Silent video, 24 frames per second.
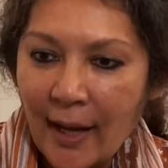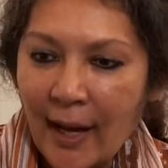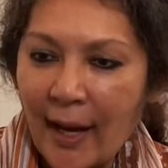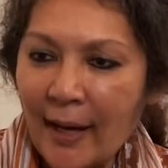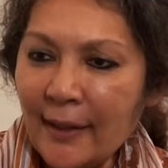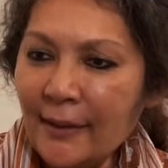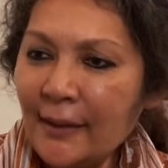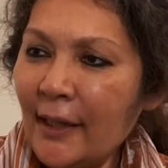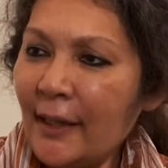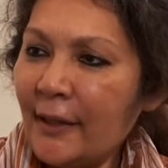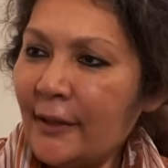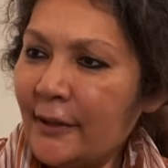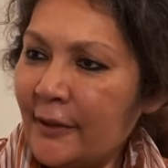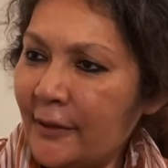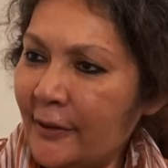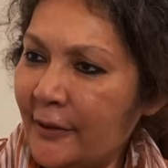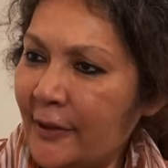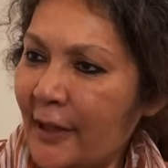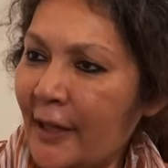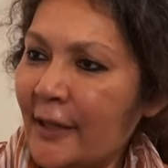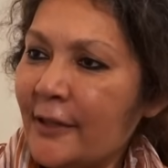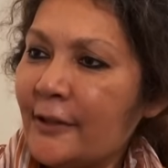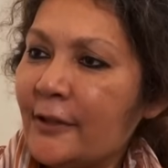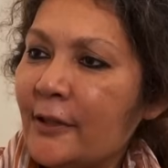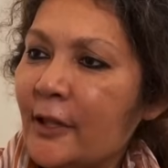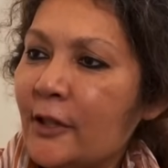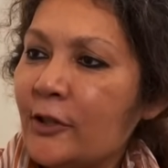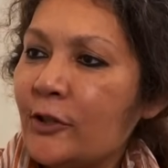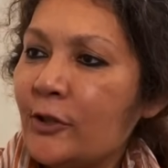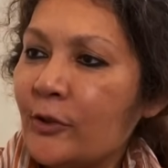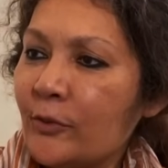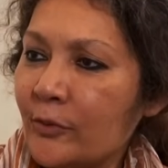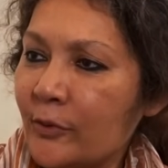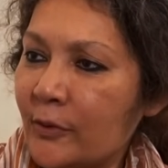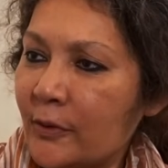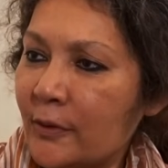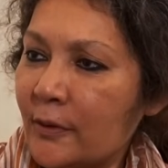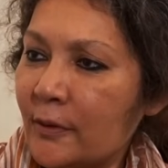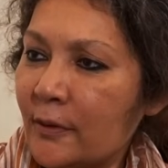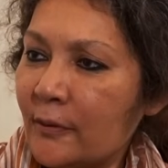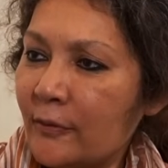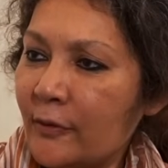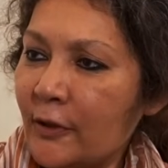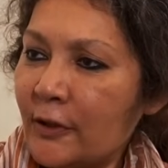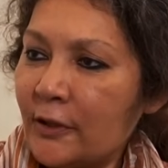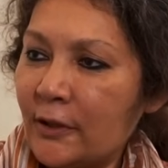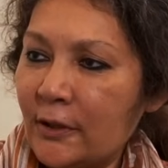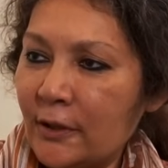And it raised issues
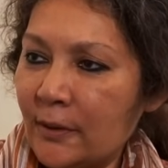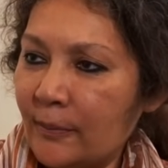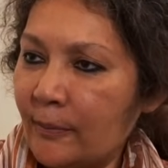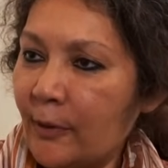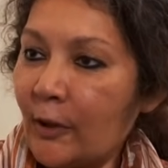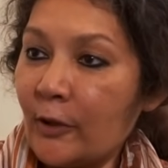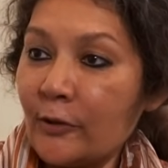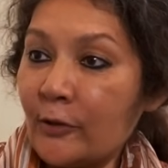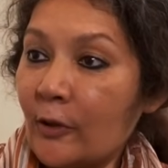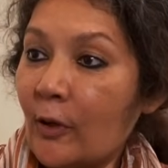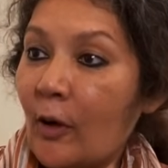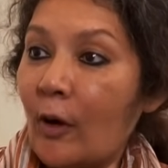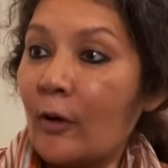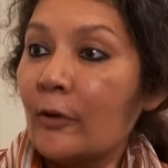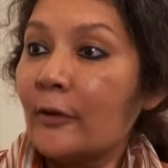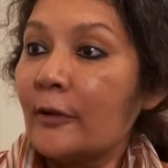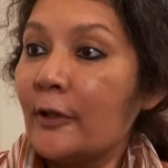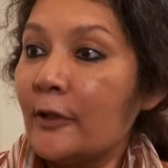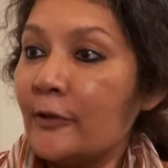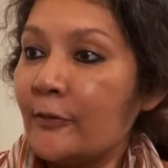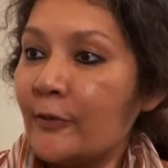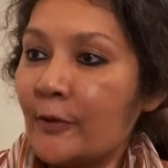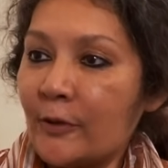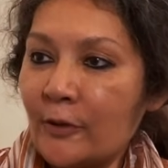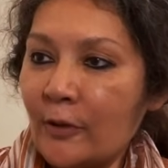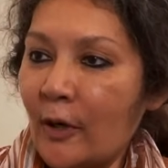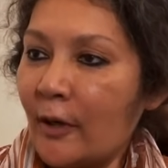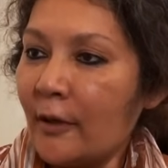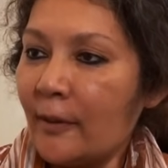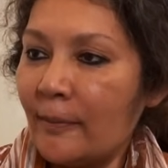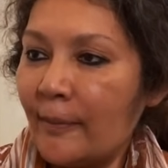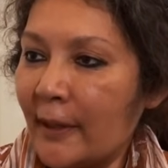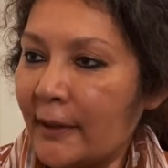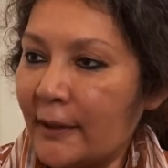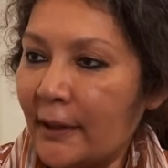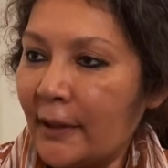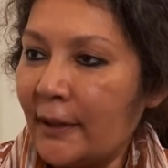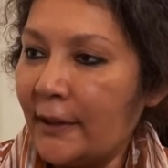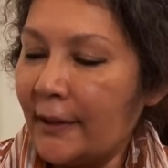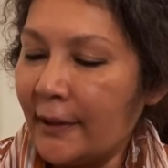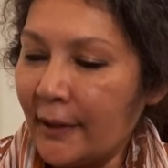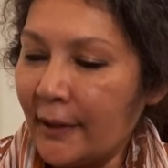which, because the Congress was not a Mandal